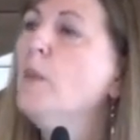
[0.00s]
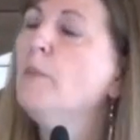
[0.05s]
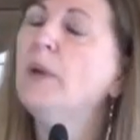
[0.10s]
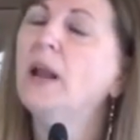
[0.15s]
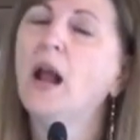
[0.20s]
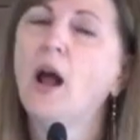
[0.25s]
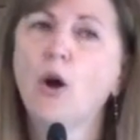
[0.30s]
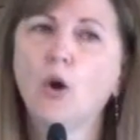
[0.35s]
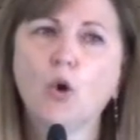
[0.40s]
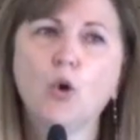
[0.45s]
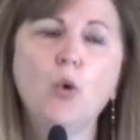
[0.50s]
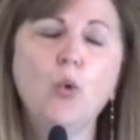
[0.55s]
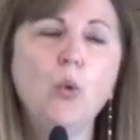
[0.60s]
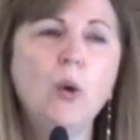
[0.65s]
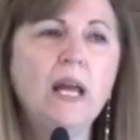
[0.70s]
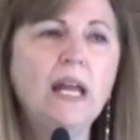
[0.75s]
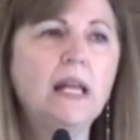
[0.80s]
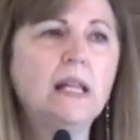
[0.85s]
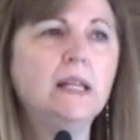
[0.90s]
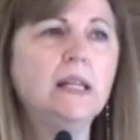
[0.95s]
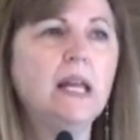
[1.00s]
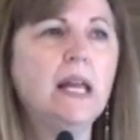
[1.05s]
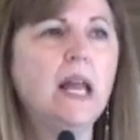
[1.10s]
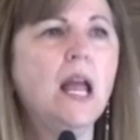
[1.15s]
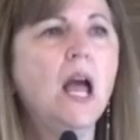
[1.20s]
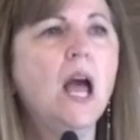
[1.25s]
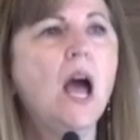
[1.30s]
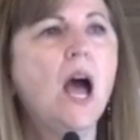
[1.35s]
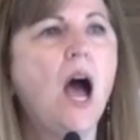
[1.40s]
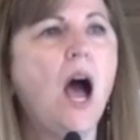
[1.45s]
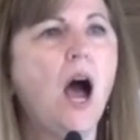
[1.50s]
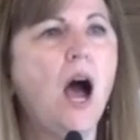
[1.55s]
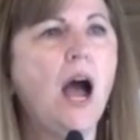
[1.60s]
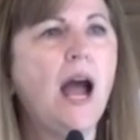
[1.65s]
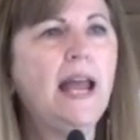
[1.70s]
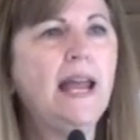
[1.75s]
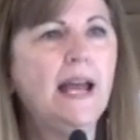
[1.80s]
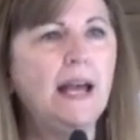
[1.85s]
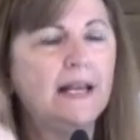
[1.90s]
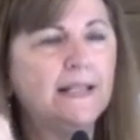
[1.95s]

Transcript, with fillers: But how quickly I